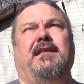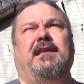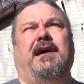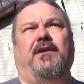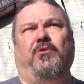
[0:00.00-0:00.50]

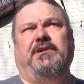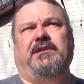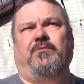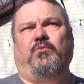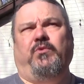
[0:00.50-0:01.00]
Not
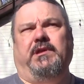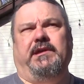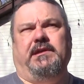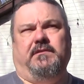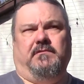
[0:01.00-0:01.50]
only will
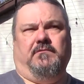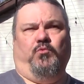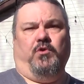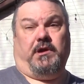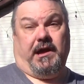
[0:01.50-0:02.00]
it
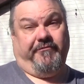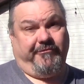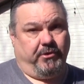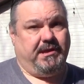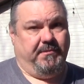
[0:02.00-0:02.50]
work on
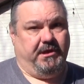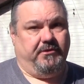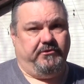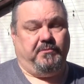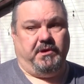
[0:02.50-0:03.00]
40
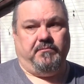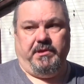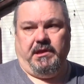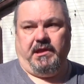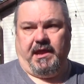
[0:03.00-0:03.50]
meters, but
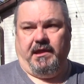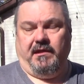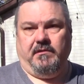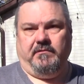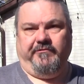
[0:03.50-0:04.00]
being
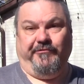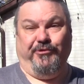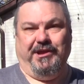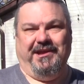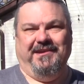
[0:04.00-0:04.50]
a
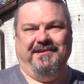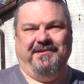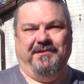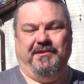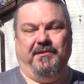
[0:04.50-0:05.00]

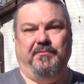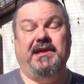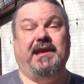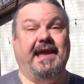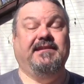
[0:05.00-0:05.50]

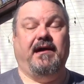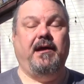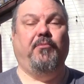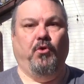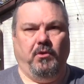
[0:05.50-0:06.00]

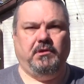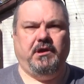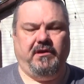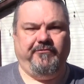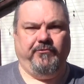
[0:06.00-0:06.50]
dipole
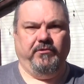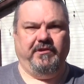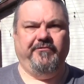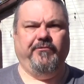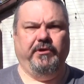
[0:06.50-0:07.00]
cut for
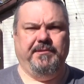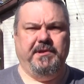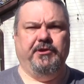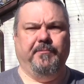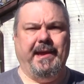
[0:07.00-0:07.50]
the
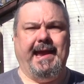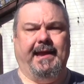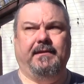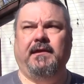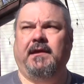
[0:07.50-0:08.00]
40-meter
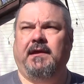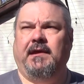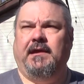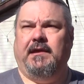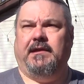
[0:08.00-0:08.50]
band,
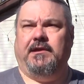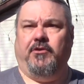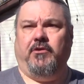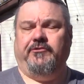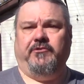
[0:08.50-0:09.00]
it can
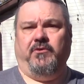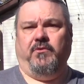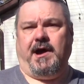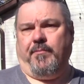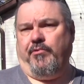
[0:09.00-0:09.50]

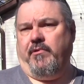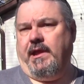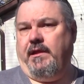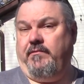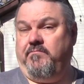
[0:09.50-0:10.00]
also
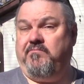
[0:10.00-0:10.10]
operate